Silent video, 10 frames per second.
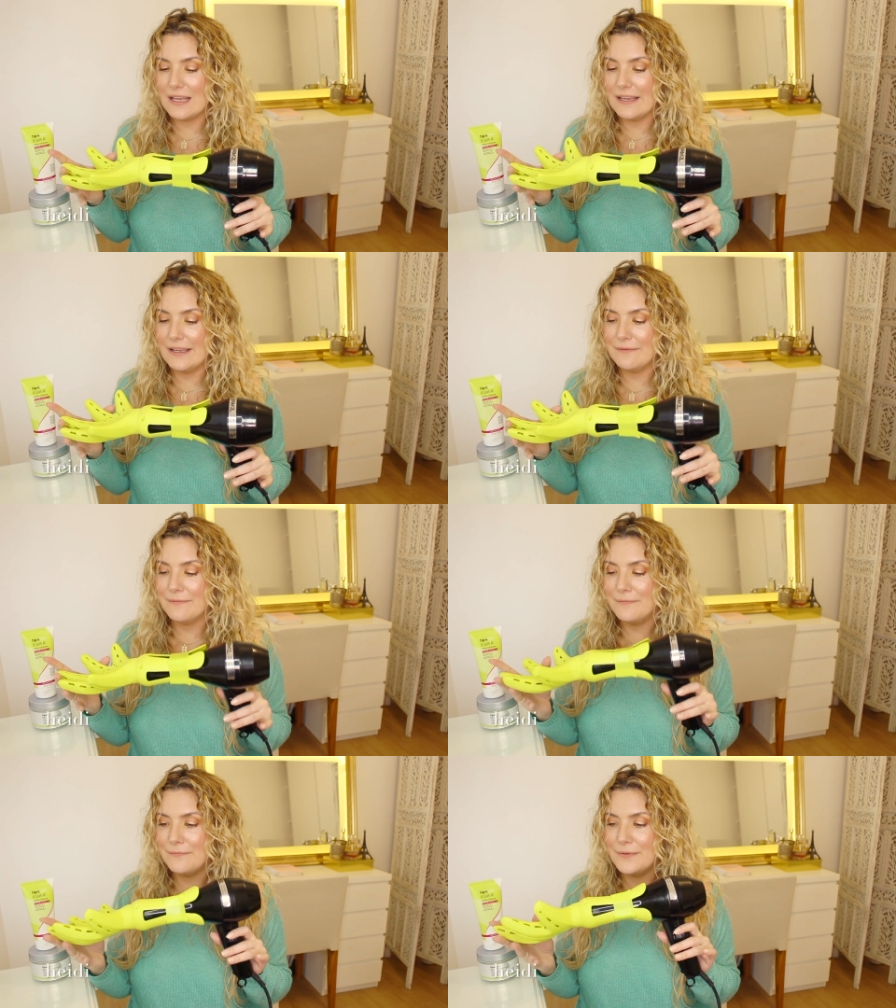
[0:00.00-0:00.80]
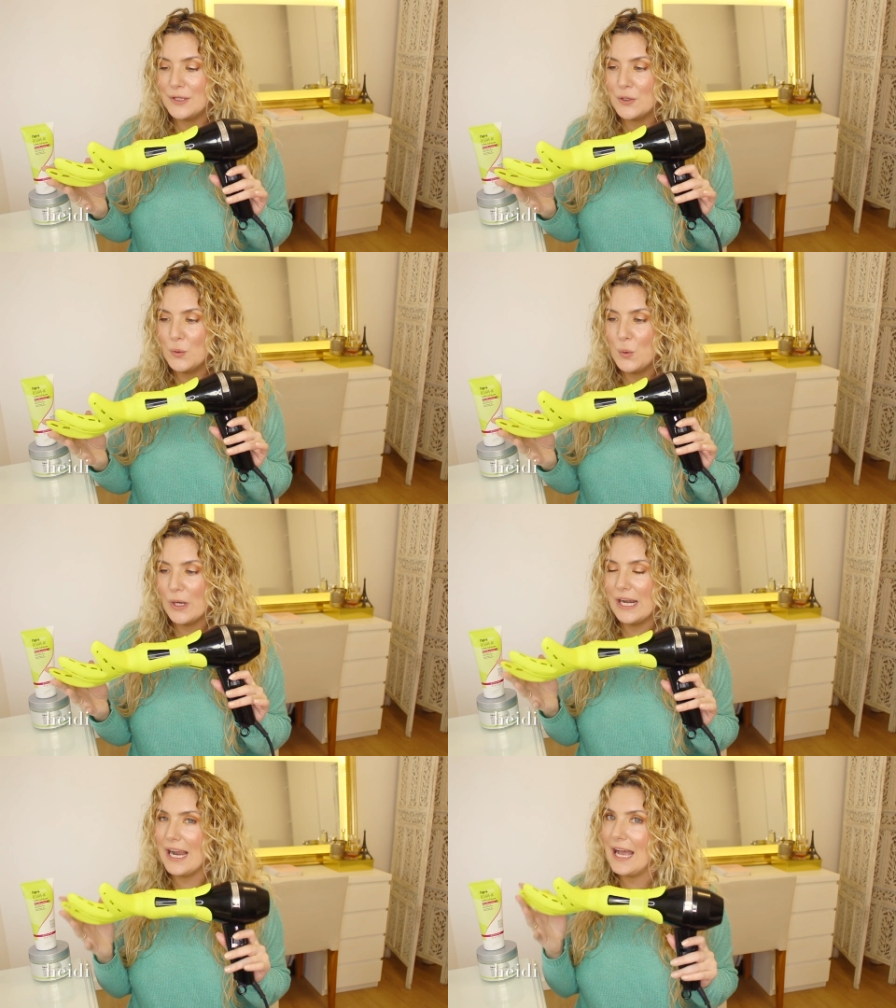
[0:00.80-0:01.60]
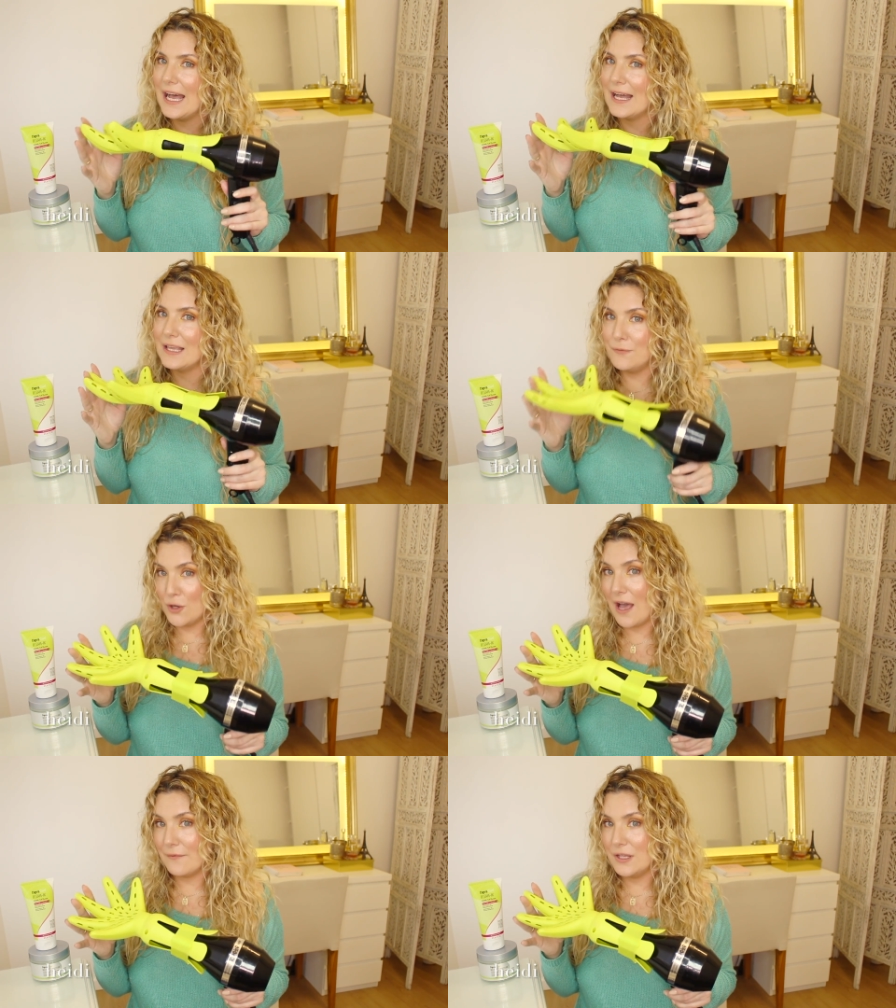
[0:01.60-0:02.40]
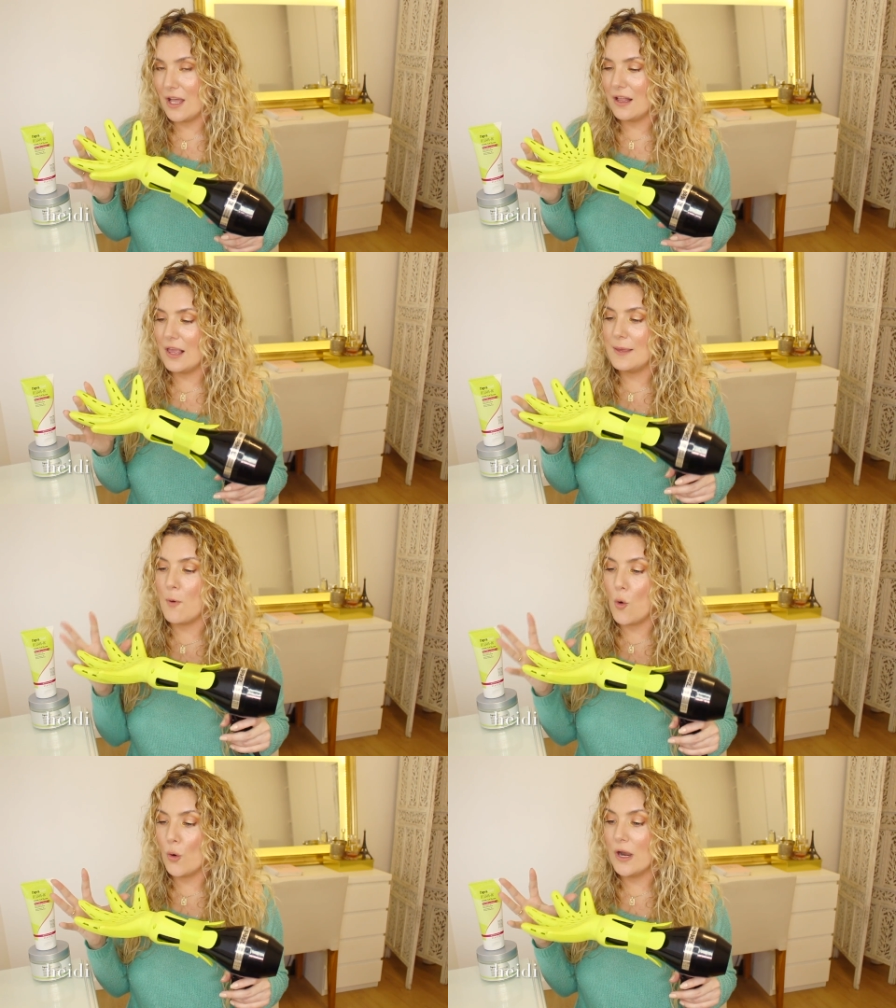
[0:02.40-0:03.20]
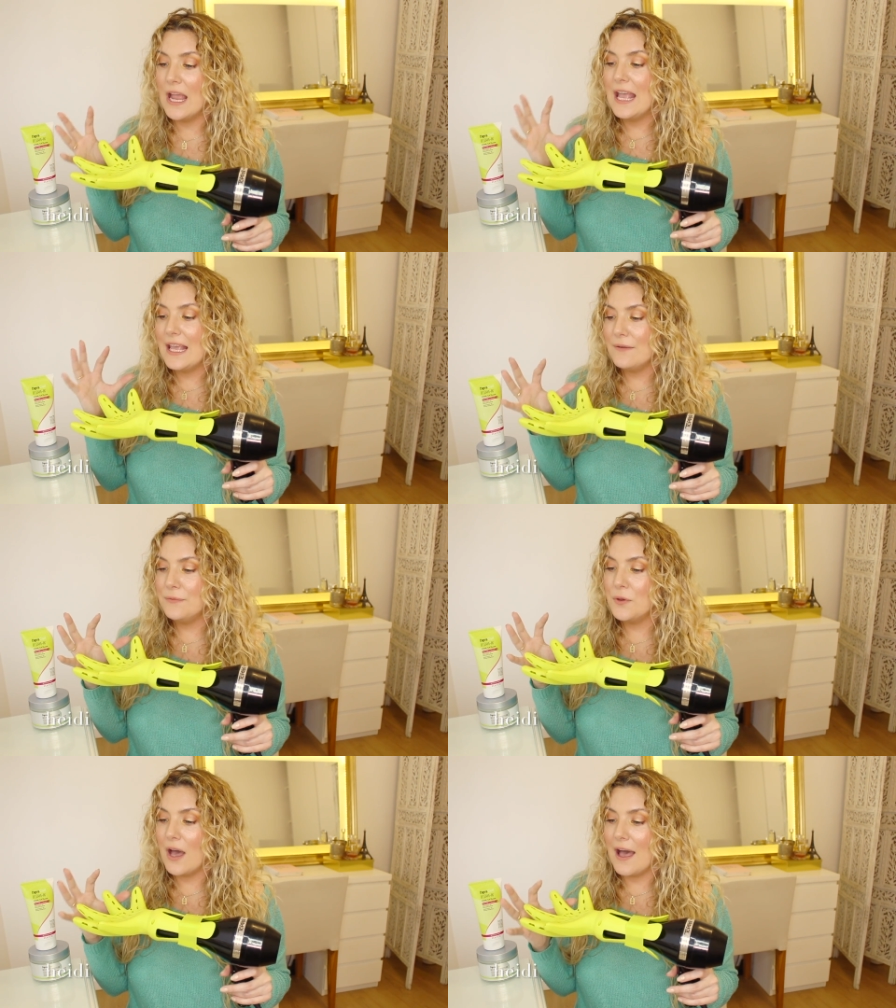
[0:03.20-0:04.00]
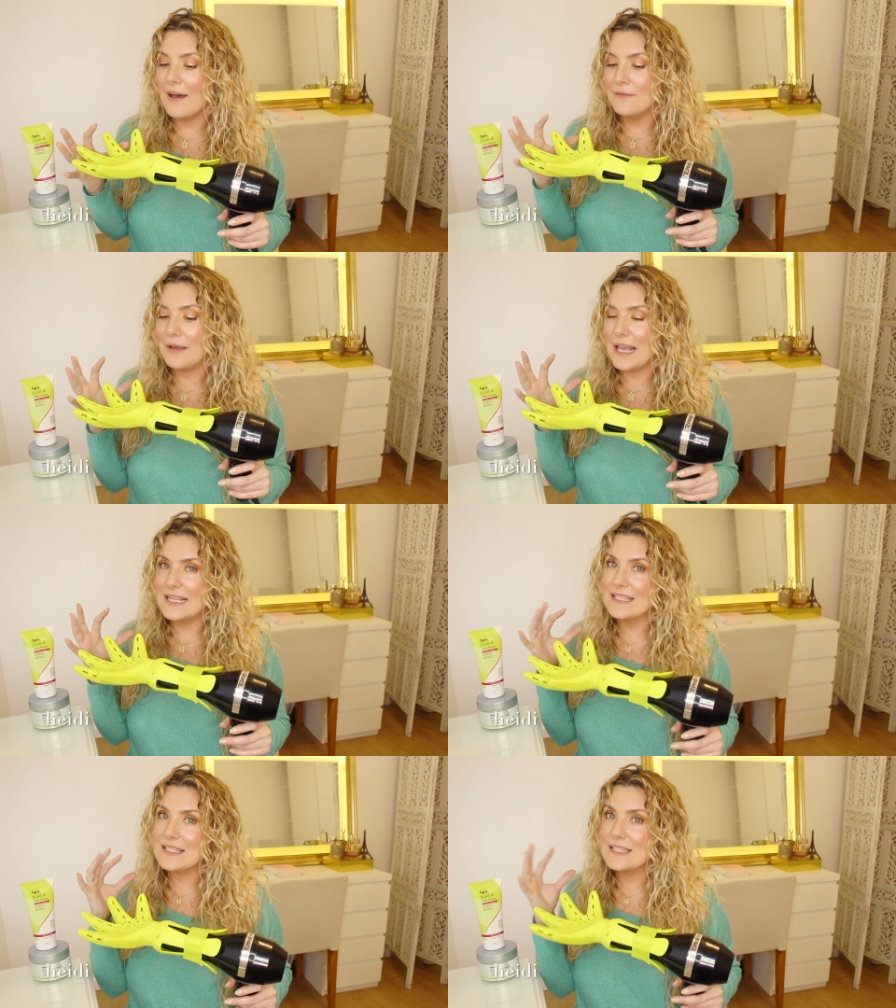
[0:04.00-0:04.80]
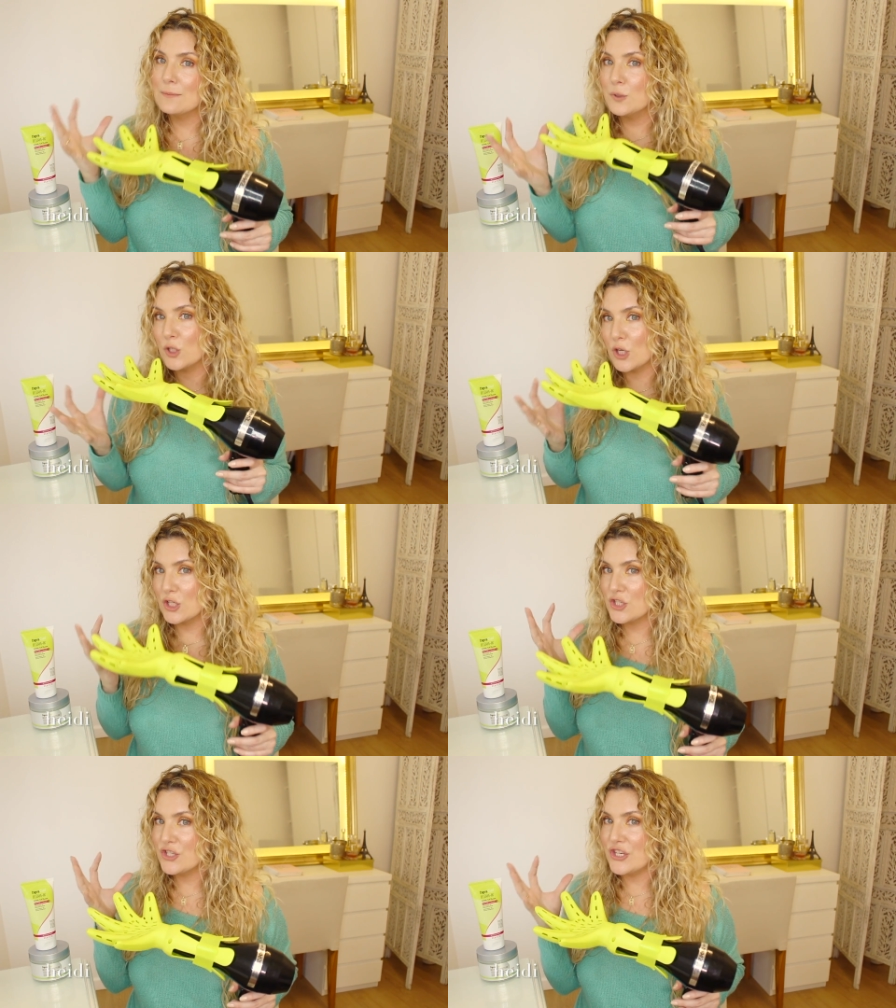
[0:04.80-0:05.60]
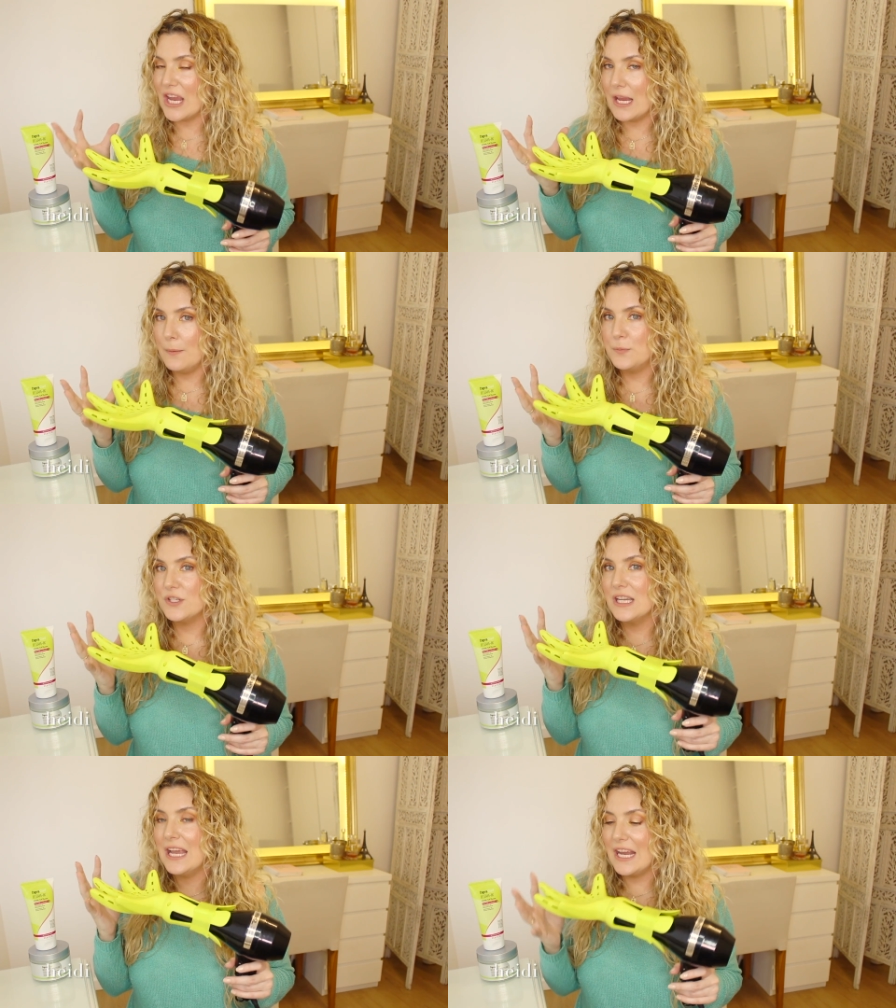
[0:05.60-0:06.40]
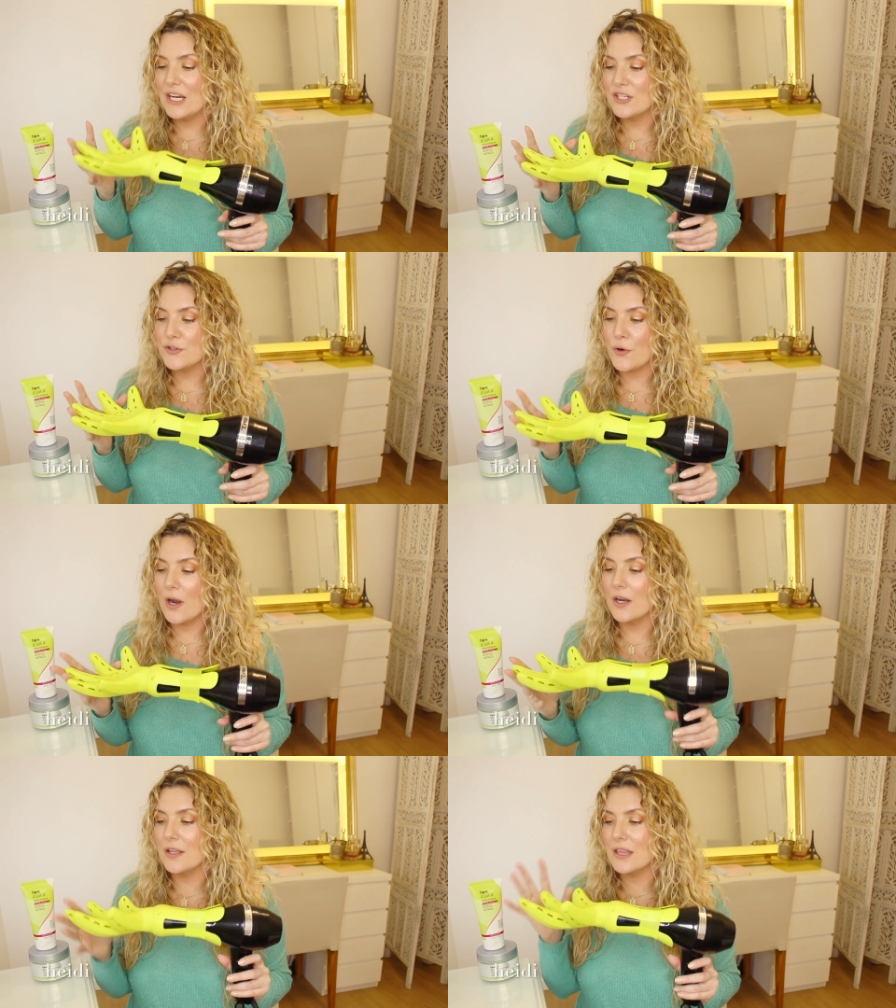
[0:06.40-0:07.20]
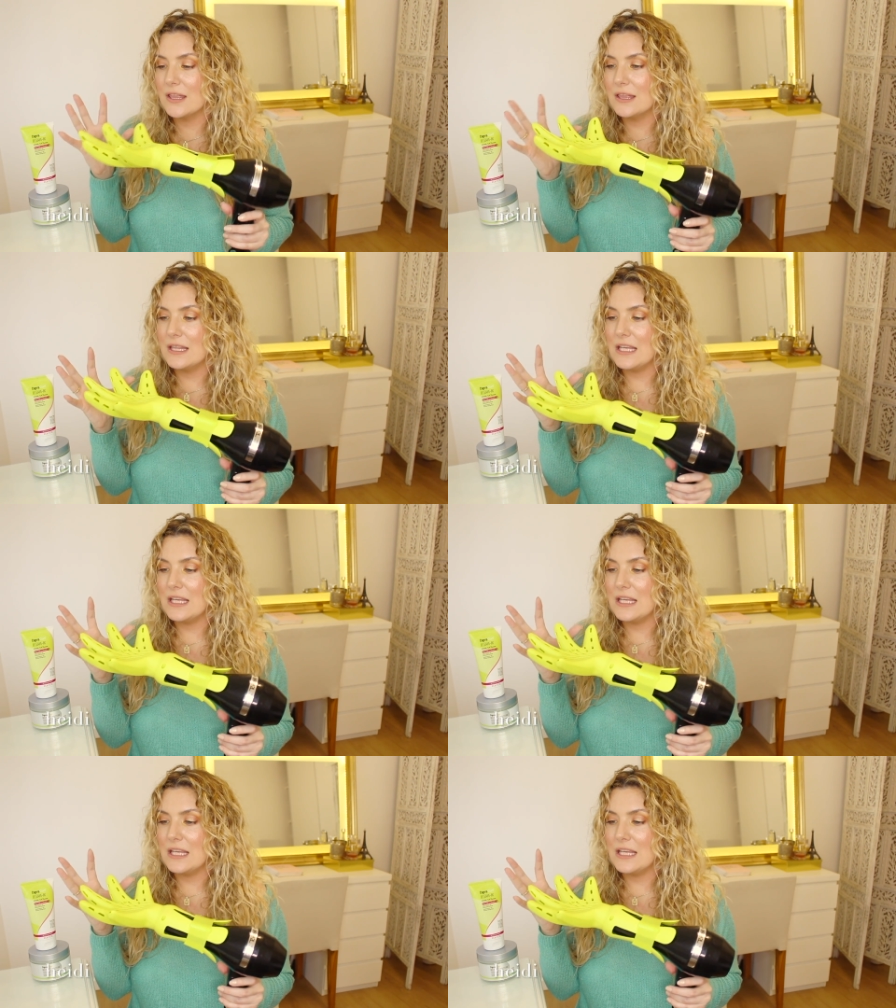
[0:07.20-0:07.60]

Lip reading: if fewer, if you have the Elhim or if you have a similar shaped hairdryer,